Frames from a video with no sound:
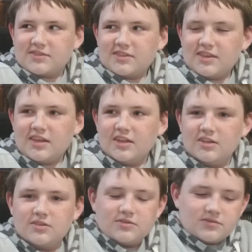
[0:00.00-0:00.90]

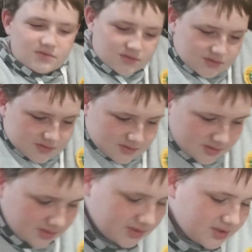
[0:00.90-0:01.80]

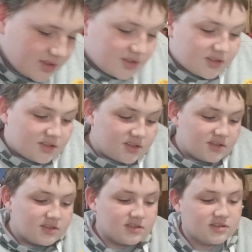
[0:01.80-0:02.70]

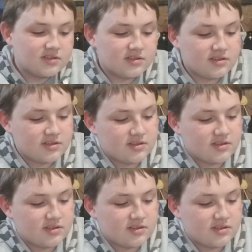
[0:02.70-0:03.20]
No words are spoken by the person on screen.